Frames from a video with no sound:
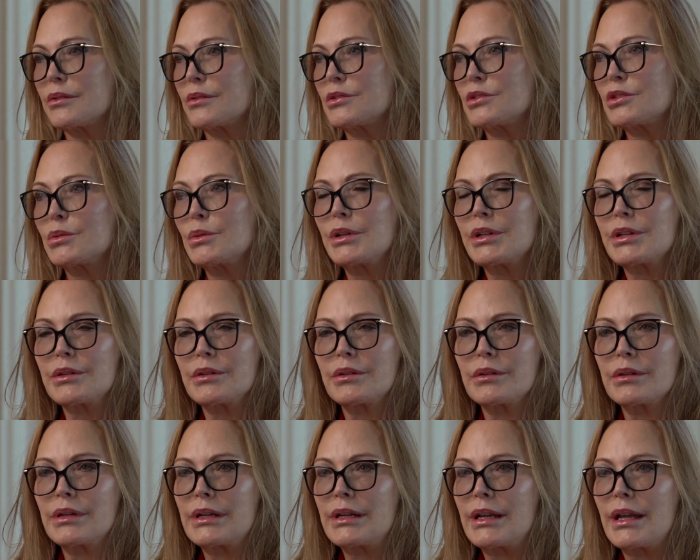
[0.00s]

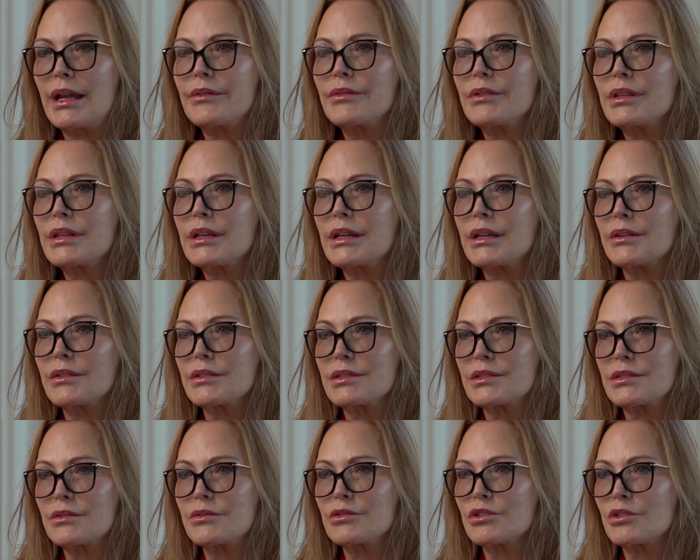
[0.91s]
Twitter and everything else,
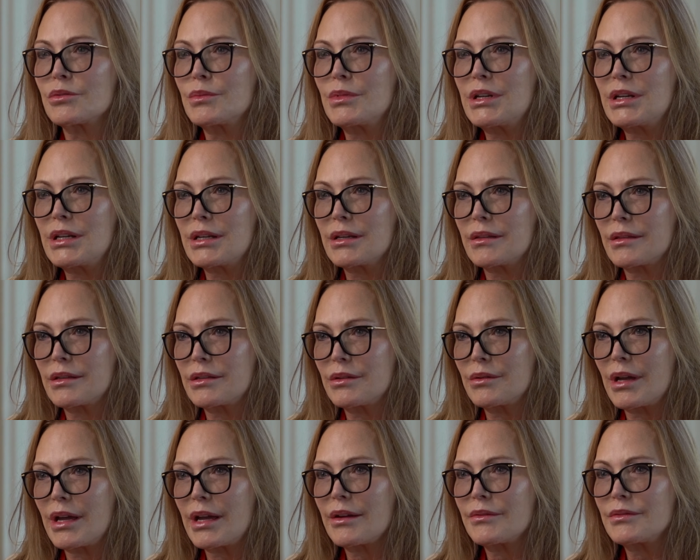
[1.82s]
social media that you
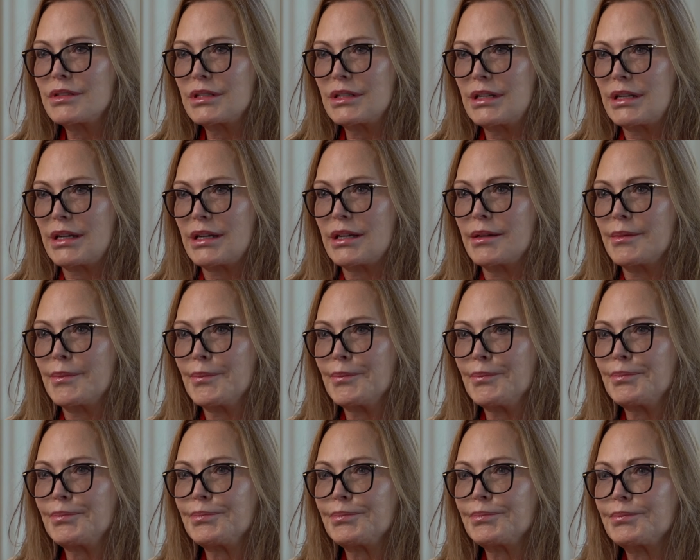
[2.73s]
have today.
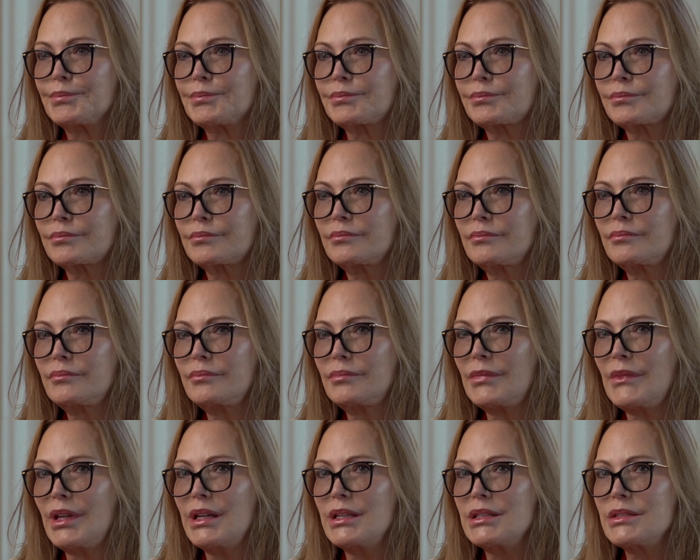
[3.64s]

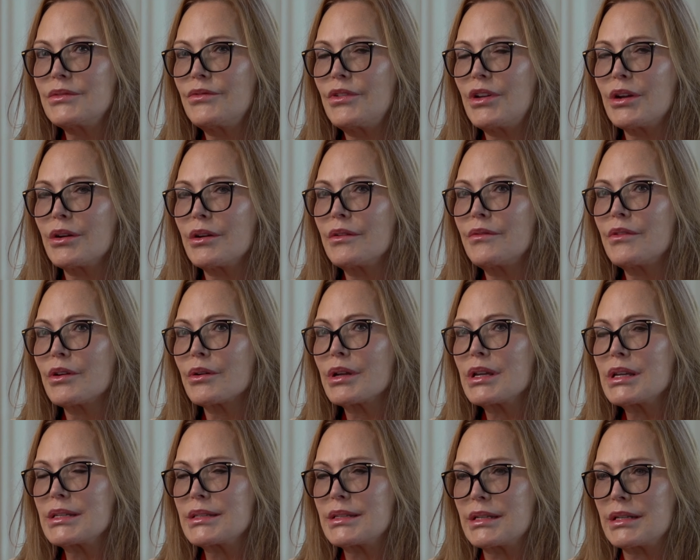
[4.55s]
It's very,
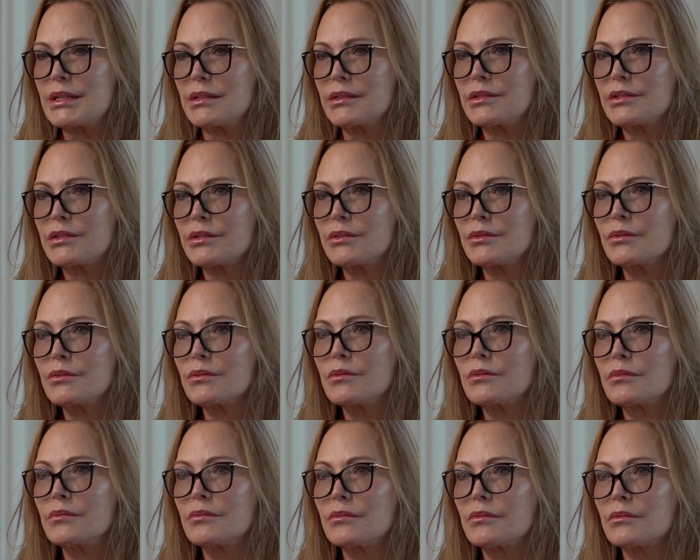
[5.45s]
very easy to
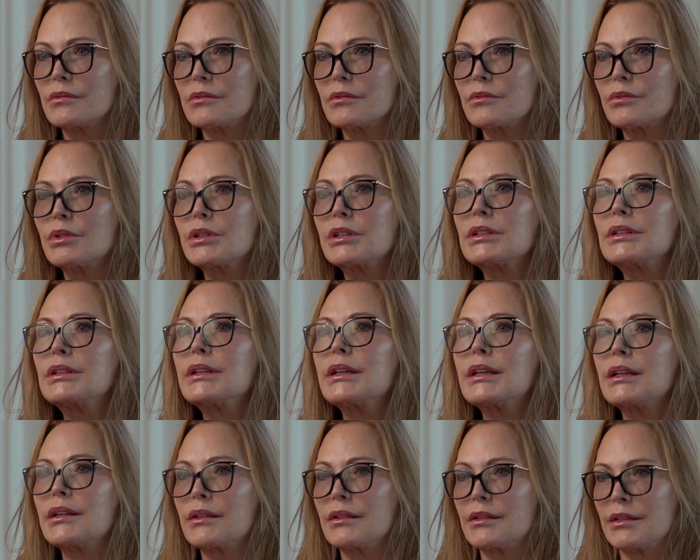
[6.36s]

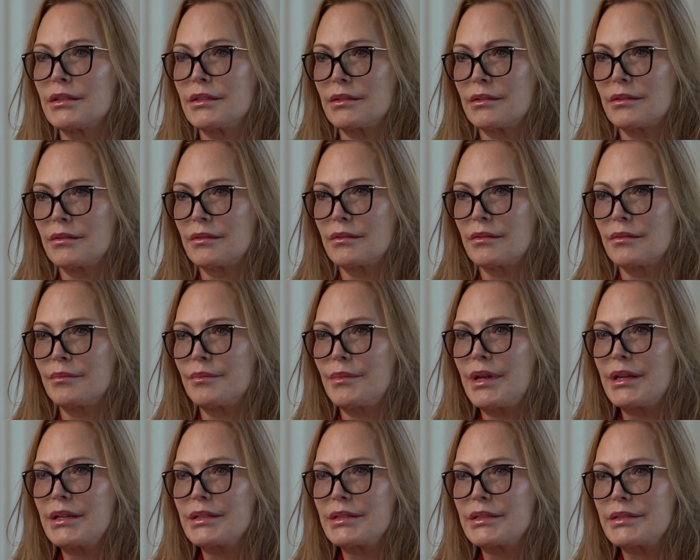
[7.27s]
quickly
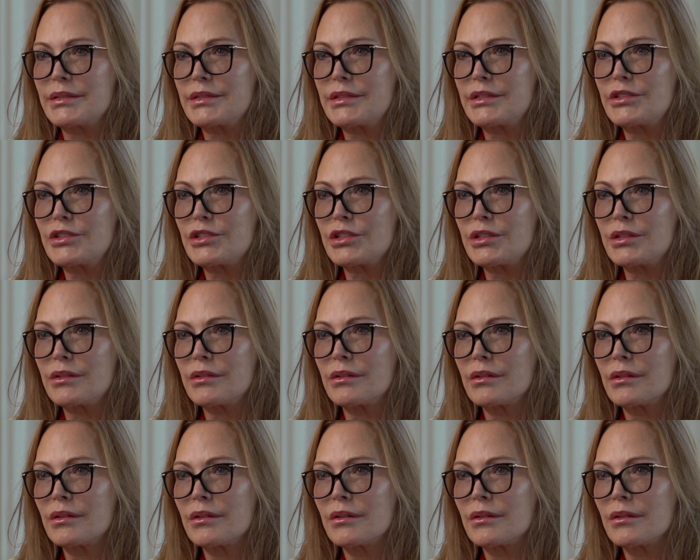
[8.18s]
make a decision,